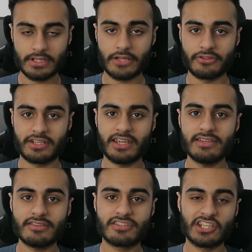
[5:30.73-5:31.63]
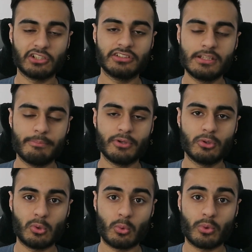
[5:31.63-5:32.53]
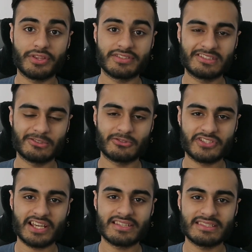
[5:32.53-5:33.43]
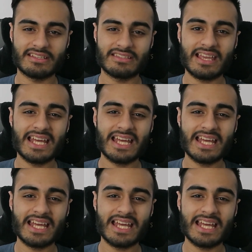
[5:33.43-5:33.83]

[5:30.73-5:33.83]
Now the case is solidly built with the steel chassis,